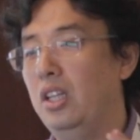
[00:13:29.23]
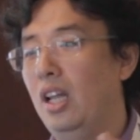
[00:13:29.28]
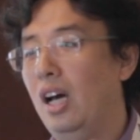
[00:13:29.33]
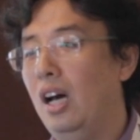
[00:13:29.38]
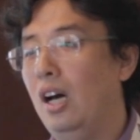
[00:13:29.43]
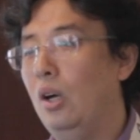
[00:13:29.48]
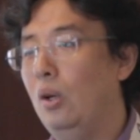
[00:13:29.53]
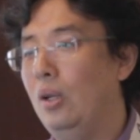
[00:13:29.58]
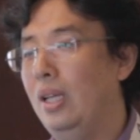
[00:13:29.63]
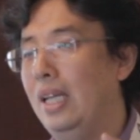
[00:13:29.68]

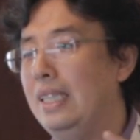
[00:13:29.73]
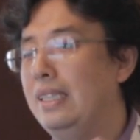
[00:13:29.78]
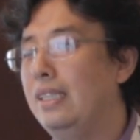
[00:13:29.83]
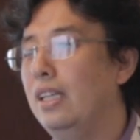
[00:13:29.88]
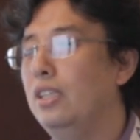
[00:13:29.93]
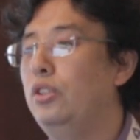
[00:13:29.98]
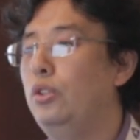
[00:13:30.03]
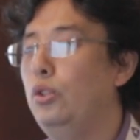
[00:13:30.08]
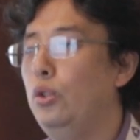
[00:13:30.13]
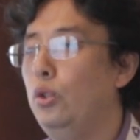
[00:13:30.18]
now
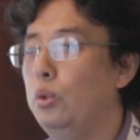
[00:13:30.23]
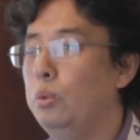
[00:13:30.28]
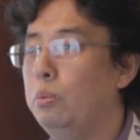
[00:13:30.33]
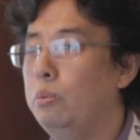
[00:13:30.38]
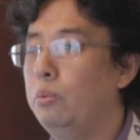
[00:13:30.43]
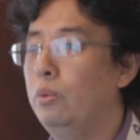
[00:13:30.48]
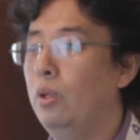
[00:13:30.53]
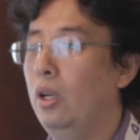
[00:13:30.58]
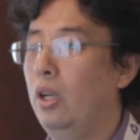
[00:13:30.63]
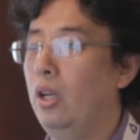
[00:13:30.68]
let's
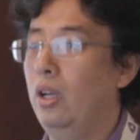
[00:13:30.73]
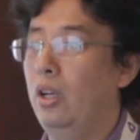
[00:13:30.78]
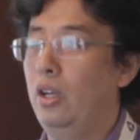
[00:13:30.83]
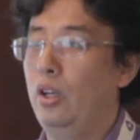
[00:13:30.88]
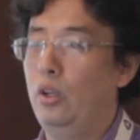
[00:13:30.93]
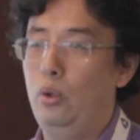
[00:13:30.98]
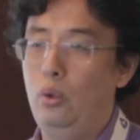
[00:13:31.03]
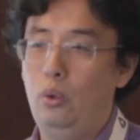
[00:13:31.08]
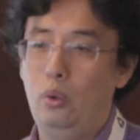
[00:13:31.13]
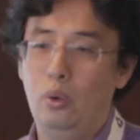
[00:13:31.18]
assume
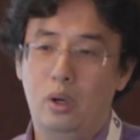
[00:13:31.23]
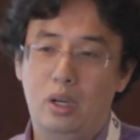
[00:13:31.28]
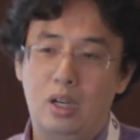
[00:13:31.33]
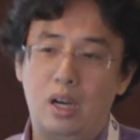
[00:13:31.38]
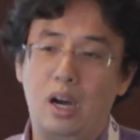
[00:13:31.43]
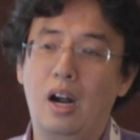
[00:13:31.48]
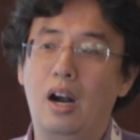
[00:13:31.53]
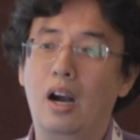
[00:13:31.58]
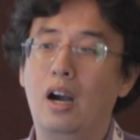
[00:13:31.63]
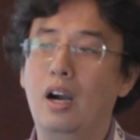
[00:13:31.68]
your
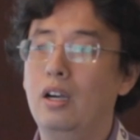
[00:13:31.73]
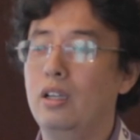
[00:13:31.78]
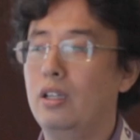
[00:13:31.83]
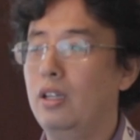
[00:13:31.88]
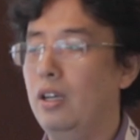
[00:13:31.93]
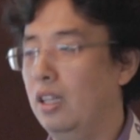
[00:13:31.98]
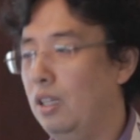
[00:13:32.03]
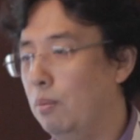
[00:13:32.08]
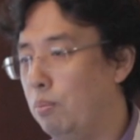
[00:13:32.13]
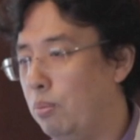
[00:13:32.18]

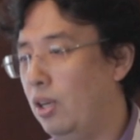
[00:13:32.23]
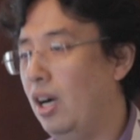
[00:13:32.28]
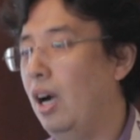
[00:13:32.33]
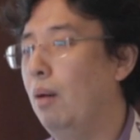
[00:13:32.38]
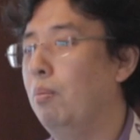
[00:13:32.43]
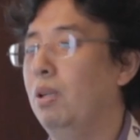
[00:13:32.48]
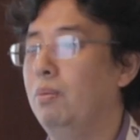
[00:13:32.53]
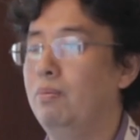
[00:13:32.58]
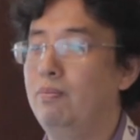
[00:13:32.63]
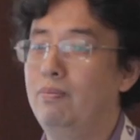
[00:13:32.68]
car got a
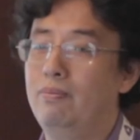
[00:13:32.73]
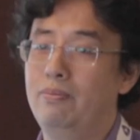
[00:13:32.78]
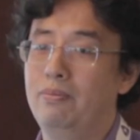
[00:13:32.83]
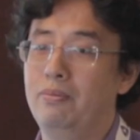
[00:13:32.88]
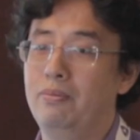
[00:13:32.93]
problem.